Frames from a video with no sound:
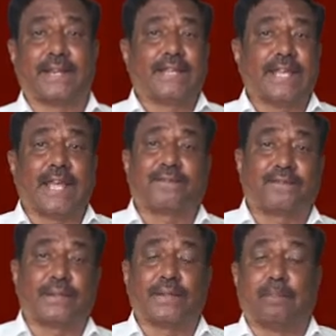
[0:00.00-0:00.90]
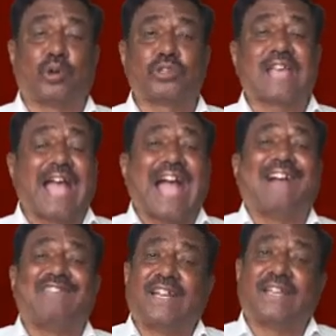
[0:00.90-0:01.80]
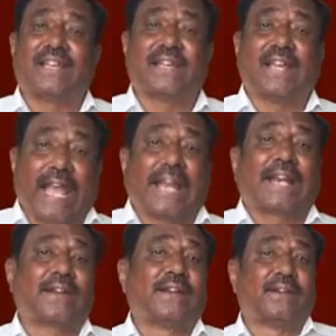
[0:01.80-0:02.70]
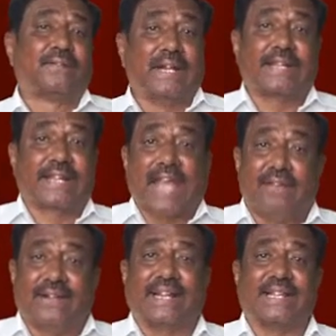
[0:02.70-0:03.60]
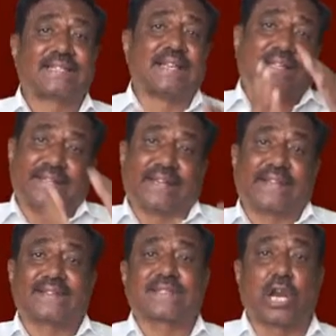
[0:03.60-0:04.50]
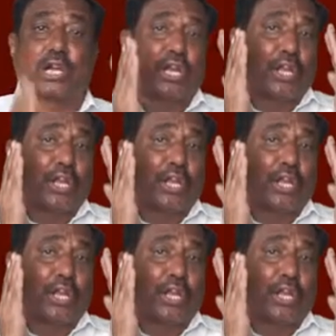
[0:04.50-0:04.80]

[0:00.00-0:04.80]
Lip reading: Here the bones have air-filled cavities, that is called,